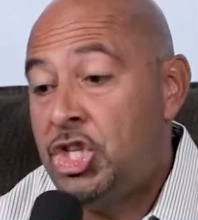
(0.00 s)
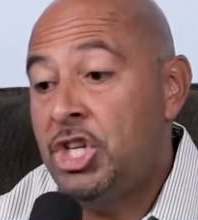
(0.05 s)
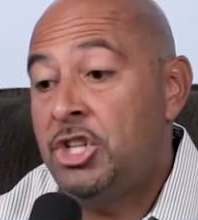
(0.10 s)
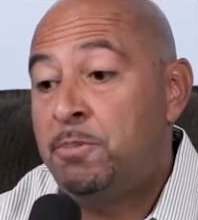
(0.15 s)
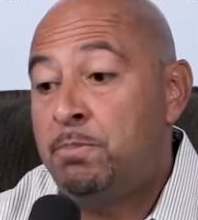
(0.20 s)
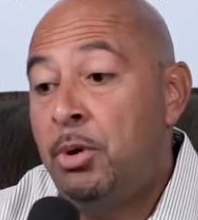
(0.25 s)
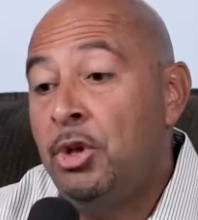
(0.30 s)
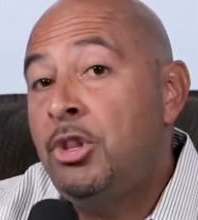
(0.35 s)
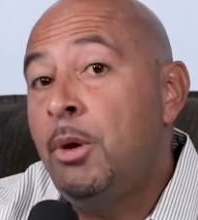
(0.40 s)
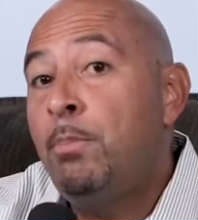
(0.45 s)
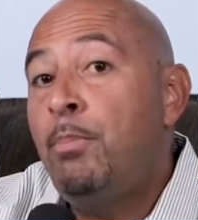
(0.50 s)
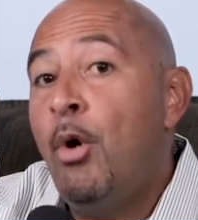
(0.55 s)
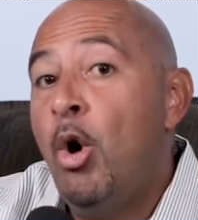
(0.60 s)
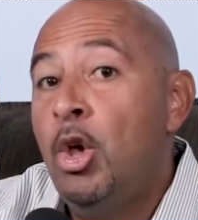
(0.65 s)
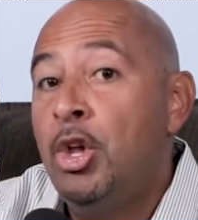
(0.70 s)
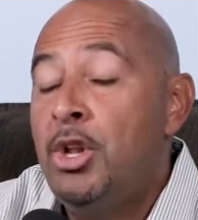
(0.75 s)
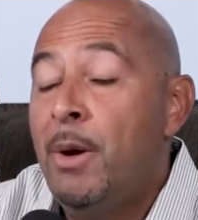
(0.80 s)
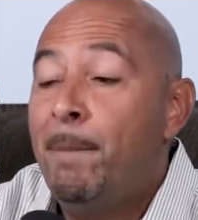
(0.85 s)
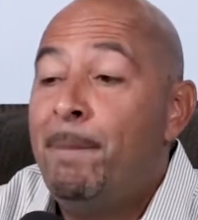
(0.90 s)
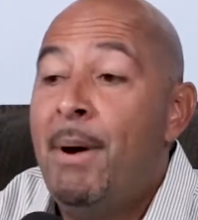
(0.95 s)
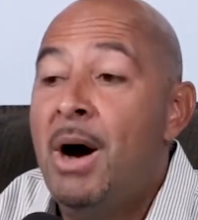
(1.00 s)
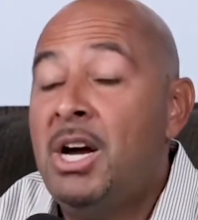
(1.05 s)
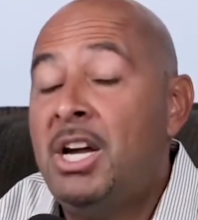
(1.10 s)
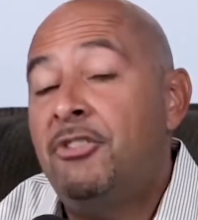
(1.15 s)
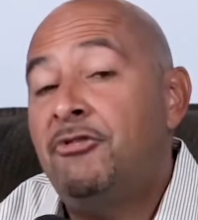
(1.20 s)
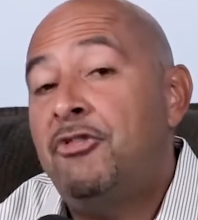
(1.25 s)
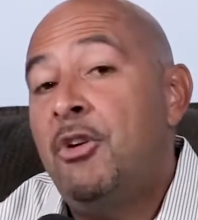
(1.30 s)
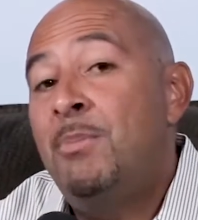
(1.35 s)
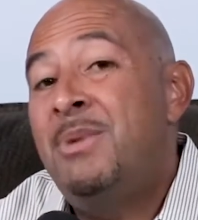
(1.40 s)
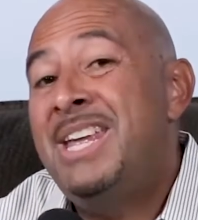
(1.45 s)
is put the ball in the
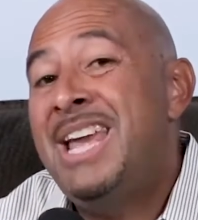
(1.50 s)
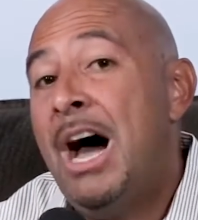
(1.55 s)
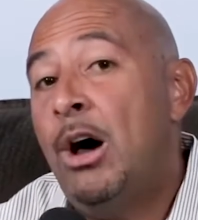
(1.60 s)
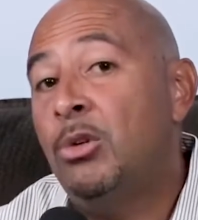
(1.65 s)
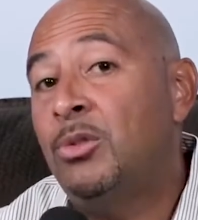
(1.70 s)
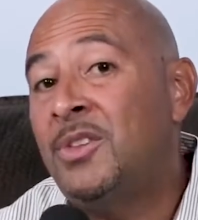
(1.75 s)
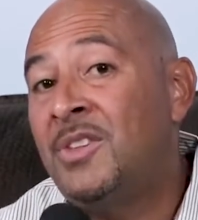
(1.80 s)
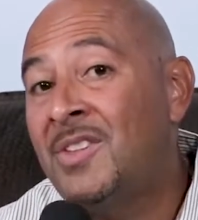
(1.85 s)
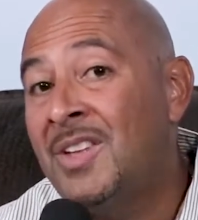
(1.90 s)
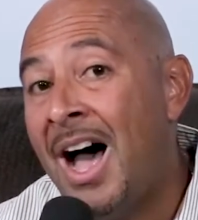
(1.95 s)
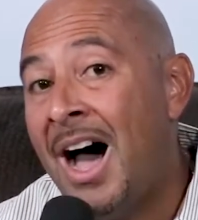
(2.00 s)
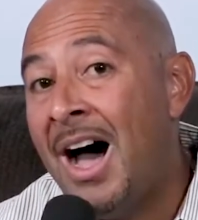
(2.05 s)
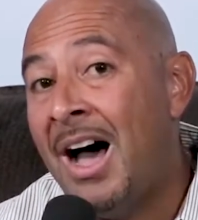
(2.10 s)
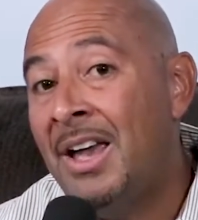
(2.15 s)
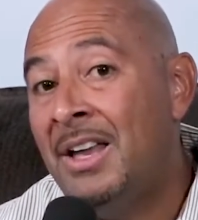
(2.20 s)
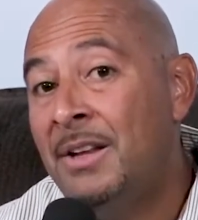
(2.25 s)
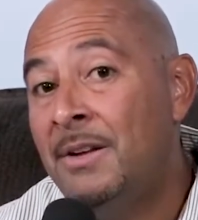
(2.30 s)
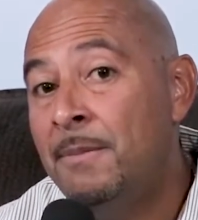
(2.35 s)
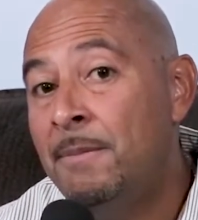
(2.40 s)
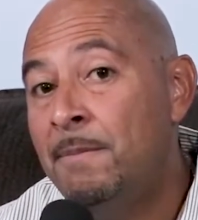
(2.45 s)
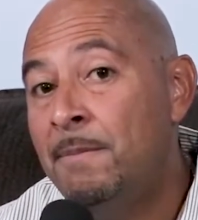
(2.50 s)
bucket from the outside.